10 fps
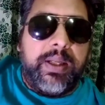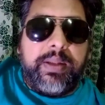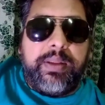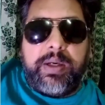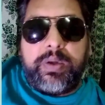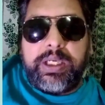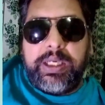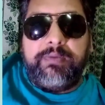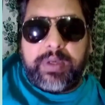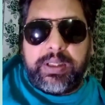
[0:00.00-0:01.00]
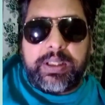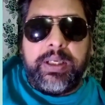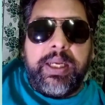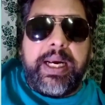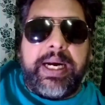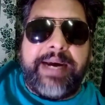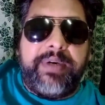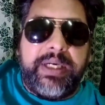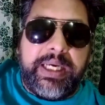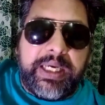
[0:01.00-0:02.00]
their routine work and
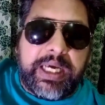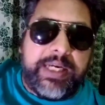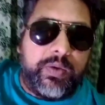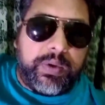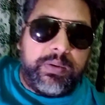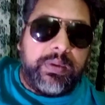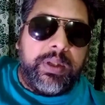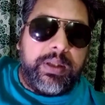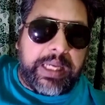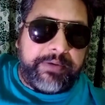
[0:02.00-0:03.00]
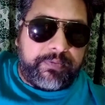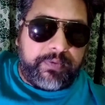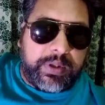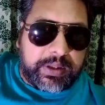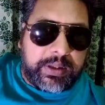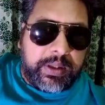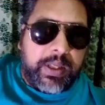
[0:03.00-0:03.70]
everyday casual life work.